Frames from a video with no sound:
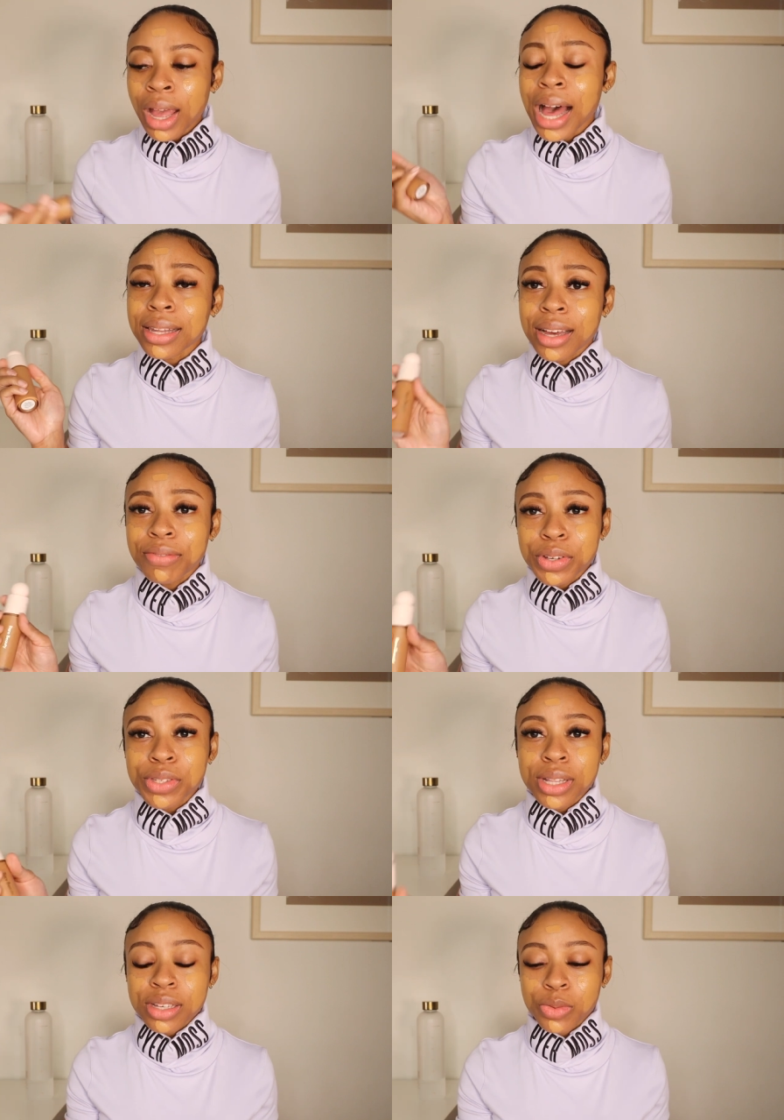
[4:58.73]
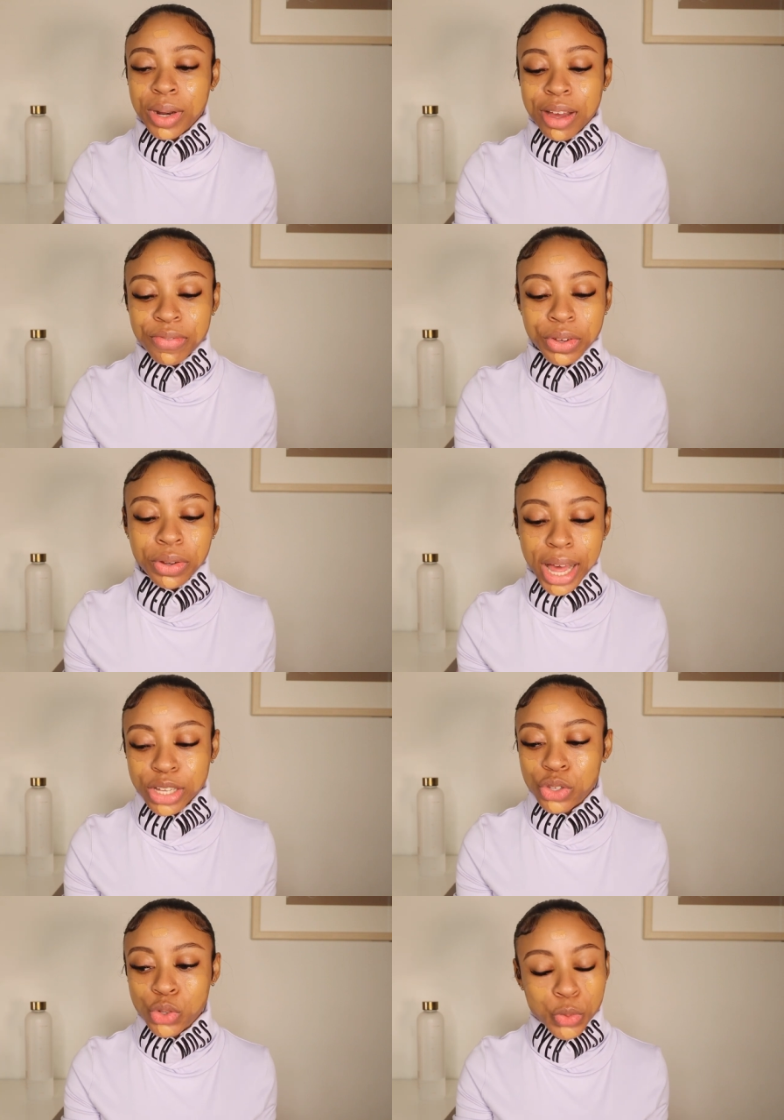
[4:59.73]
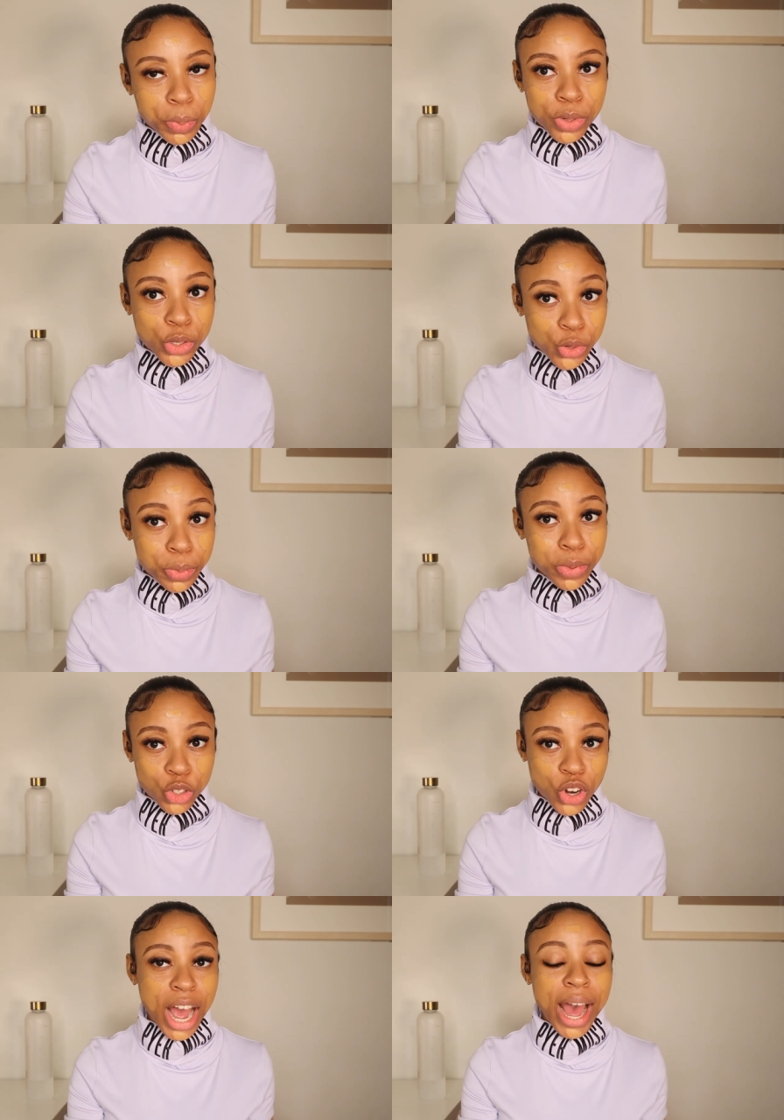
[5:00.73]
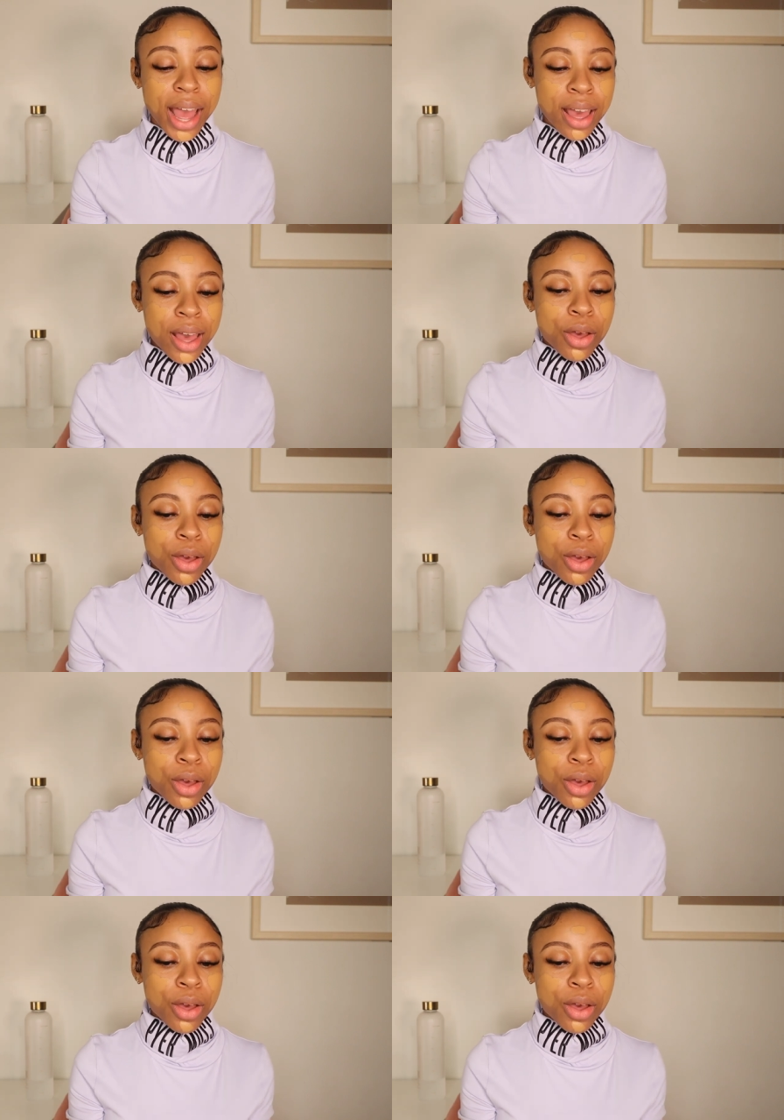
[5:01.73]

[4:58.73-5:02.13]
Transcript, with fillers: I love using this when I feel like super, super dry,